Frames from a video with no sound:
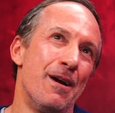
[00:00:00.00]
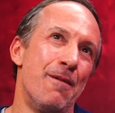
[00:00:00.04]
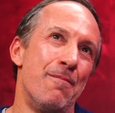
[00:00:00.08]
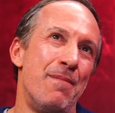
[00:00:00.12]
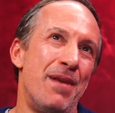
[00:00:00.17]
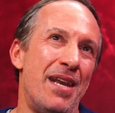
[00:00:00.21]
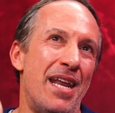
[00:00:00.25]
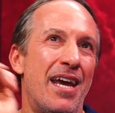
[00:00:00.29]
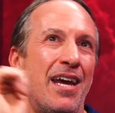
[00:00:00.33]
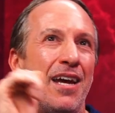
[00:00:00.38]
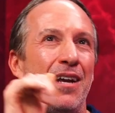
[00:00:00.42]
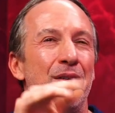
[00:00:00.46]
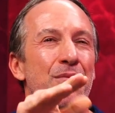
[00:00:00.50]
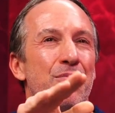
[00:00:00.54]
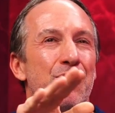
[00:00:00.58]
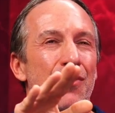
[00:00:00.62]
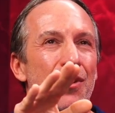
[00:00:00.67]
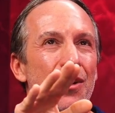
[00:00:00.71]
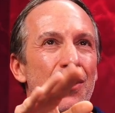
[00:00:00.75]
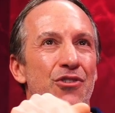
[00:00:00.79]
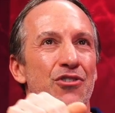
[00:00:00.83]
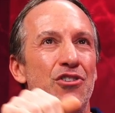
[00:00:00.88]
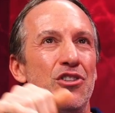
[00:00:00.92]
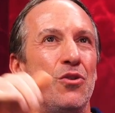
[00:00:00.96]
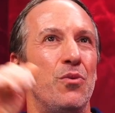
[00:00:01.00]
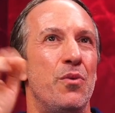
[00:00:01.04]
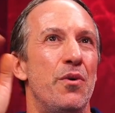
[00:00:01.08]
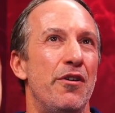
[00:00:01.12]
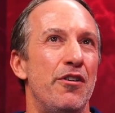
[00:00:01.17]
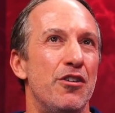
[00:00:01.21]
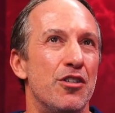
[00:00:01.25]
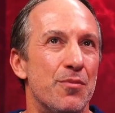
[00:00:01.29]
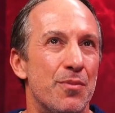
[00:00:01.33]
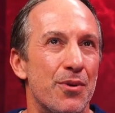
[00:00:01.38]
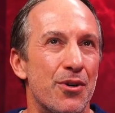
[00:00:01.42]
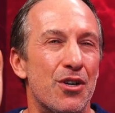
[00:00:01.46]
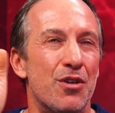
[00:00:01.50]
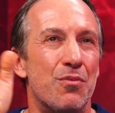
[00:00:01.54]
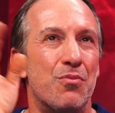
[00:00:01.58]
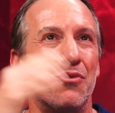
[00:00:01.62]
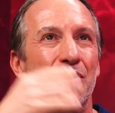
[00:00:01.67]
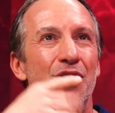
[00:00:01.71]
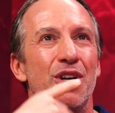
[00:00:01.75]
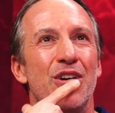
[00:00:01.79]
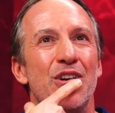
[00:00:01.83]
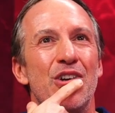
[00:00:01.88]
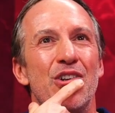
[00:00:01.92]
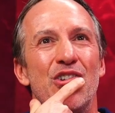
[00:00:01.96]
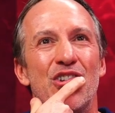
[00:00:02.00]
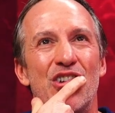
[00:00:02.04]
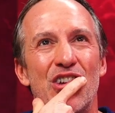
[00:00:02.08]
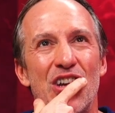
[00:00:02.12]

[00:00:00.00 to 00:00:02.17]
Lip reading: Manhattan Bridge and the Williamsburg Bridge.